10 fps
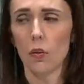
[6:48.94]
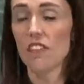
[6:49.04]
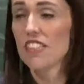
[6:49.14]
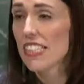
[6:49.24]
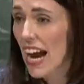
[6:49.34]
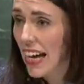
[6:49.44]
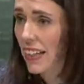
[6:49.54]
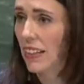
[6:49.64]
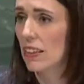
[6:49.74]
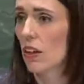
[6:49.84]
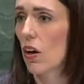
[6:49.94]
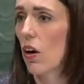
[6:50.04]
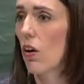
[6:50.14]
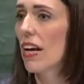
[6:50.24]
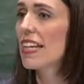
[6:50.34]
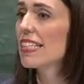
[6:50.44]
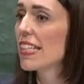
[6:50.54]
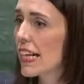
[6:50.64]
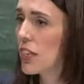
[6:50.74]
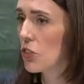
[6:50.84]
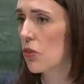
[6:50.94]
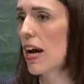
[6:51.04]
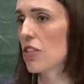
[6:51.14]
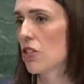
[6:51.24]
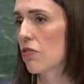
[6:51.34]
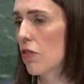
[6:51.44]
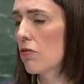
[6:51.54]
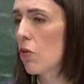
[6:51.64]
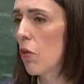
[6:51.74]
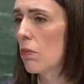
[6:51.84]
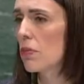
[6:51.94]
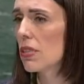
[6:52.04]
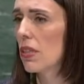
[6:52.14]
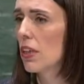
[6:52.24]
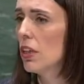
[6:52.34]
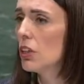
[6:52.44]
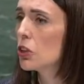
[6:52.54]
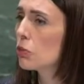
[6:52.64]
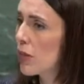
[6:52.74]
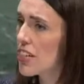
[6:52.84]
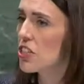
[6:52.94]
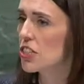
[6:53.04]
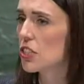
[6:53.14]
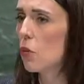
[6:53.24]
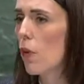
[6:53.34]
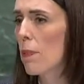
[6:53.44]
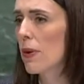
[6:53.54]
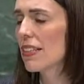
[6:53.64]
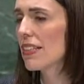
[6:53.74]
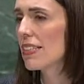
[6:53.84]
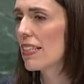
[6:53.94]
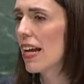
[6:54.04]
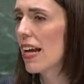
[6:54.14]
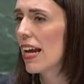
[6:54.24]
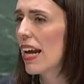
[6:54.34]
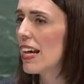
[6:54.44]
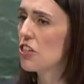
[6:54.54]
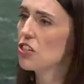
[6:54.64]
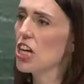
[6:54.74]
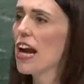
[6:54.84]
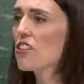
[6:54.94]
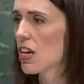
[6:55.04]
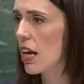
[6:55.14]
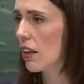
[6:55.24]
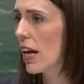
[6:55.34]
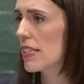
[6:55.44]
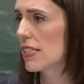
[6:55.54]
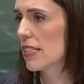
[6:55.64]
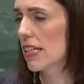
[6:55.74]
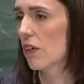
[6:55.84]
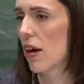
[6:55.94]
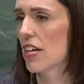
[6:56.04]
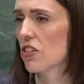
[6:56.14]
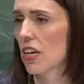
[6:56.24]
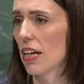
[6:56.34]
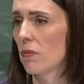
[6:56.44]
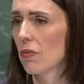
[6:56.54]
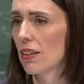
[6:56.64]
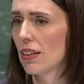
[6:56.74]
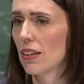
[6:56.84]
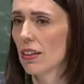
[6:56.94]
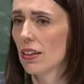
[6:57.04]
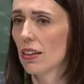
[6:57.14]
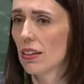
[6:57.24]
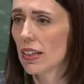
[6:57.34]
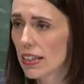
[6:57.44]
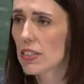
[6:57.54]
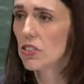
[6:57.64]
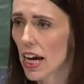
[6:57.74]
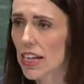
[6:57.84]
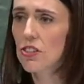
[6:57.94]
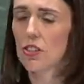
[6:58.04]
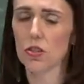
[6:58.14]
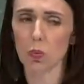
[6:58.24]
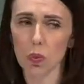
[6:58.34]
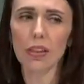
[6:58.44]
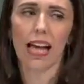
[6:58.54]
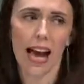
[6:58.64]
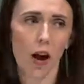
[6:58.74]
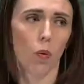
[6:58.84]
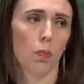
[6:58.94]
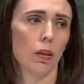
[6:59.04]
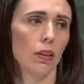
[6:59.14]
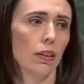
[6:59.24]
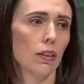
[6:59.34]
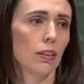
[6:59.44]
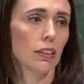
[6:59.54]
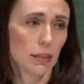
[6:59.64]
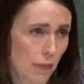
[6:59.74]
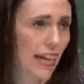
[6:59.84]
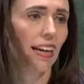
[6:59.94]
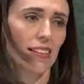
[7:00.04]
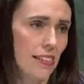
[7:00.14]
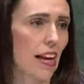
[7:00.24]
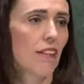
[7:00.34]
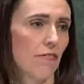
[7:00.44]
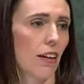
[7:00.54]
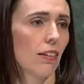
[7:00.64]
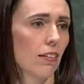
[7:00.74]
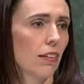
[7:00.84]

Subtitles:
We've started on a second tranche of reforms to register weapons and to change our licensing regime. These changes will help to make us safer.